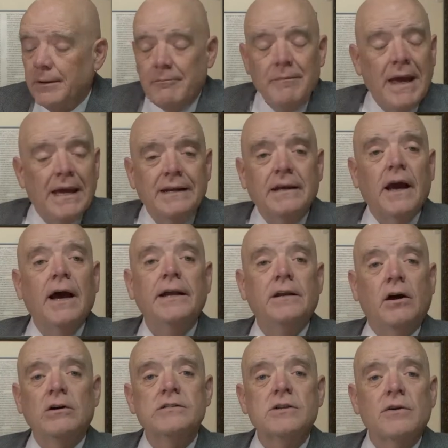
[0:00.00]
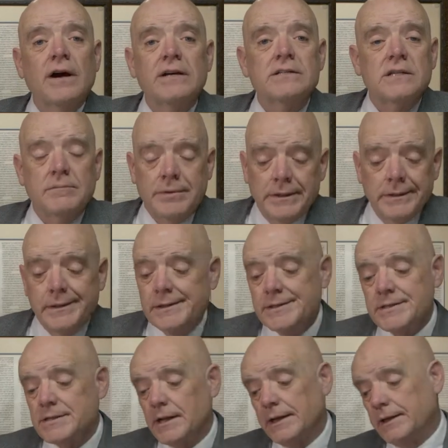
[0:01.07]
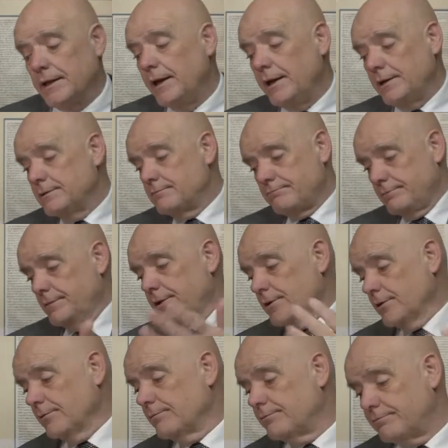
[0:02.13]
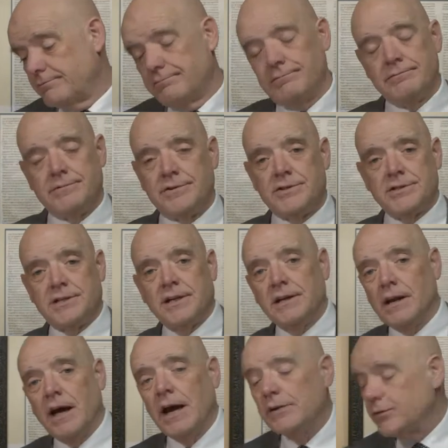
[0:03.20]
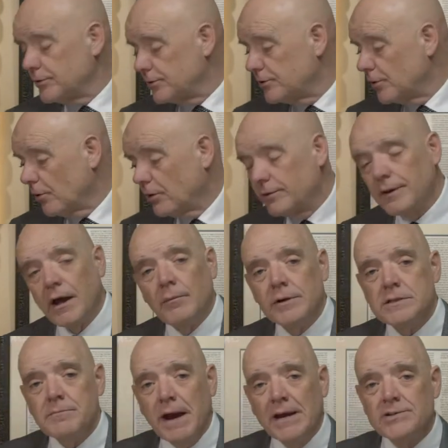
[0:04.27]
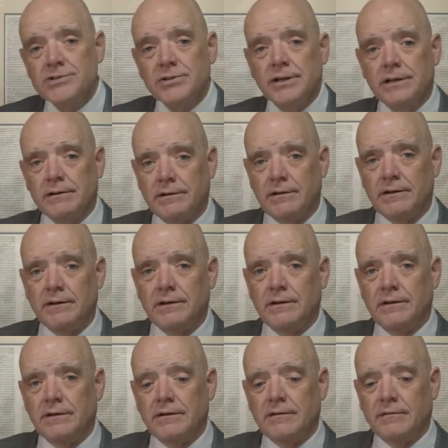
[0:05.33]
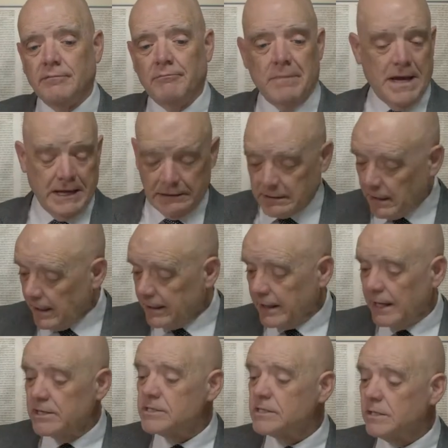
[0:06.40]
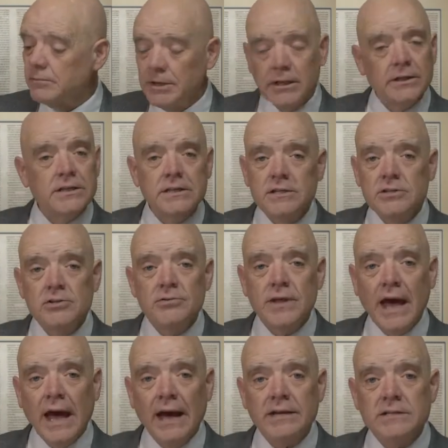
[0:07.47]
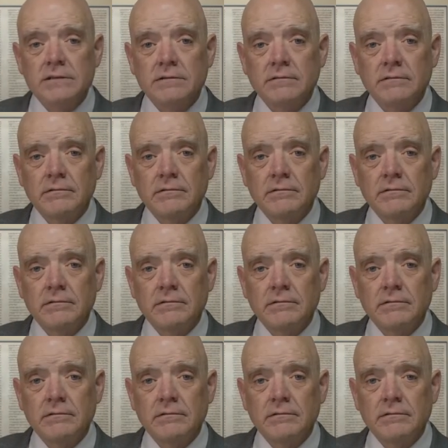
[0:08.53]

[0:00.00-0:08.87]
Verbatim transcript: mankind also has the ability, just like Cain, you know, sin lieth at the door and thou must master it. Mankind has the ability to do that